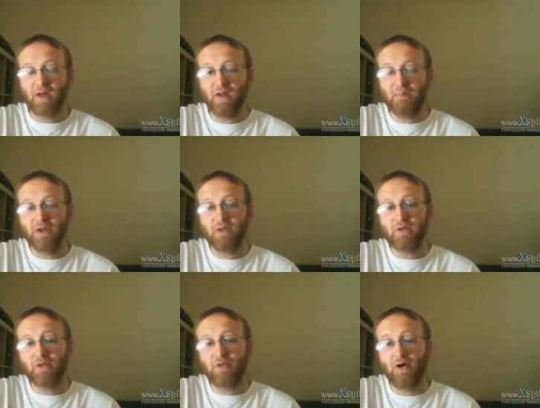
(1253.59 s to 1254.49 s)
Let me know
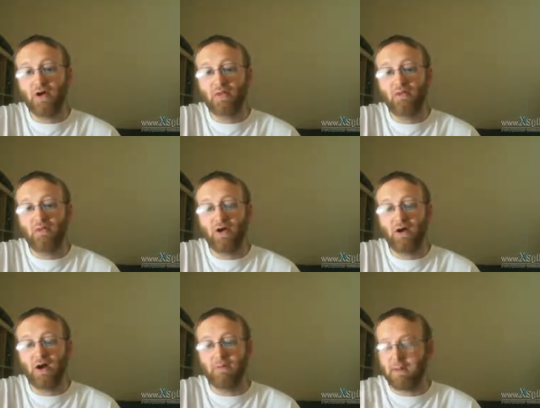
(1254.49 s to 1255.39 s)
your thoughts
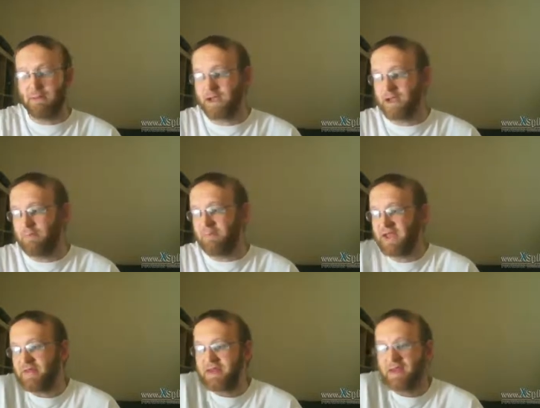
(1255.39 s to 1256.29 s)
on my pickups,
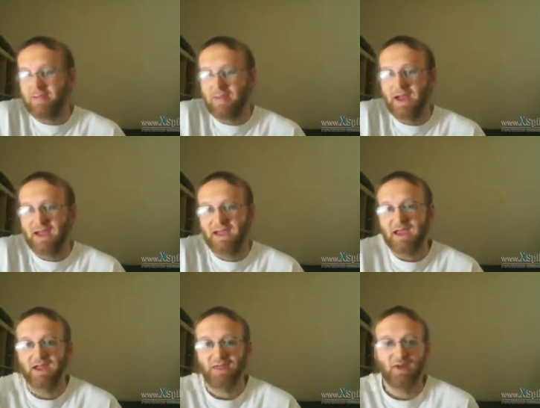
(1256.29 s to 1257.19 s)
anything you like,
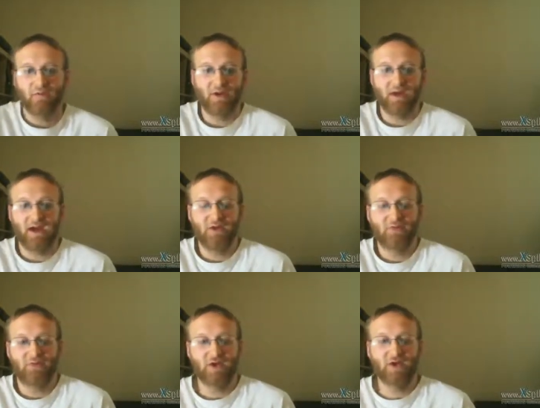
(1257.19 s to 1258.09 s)
anything you want to ask
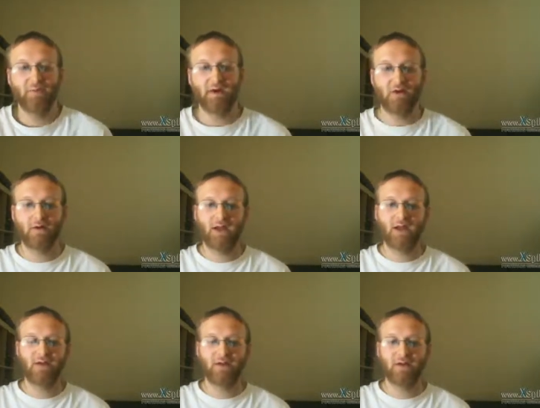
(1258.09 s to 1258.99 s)
the trade about,
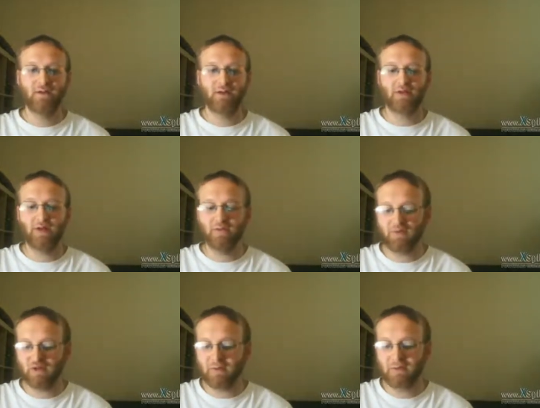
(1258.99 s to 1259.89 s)
anything like that.
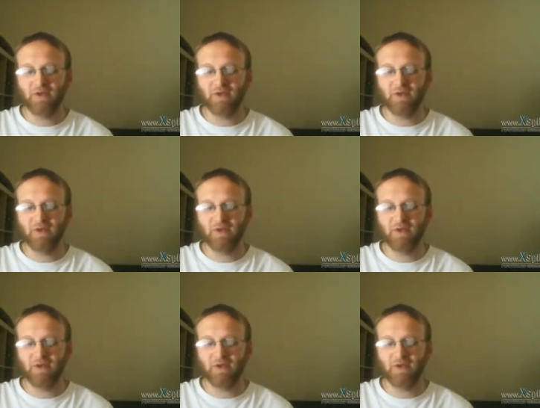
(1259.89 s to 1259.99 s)
Share me what